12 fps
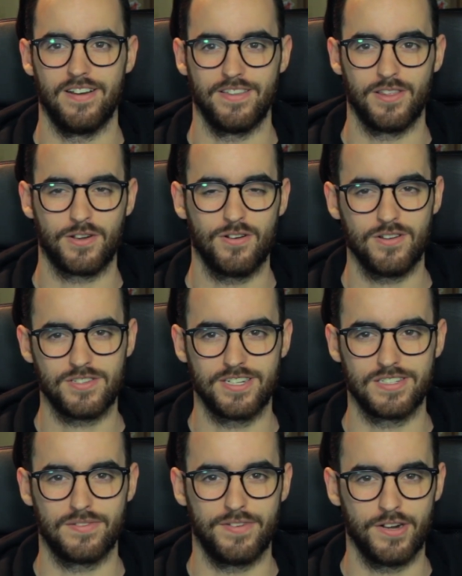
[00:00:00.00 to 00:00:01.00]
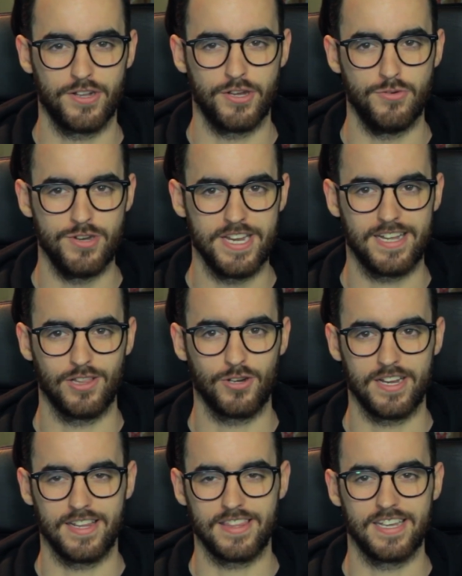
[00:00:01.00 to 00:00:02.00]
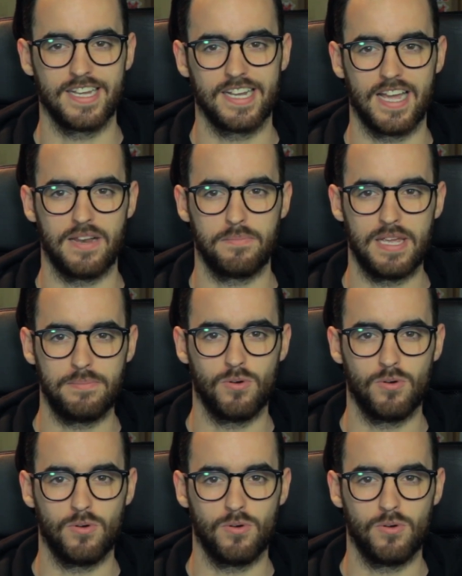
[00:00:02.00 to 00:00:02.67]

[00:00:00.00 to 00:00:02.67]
The lacrosse stick is a very unique looking thing, and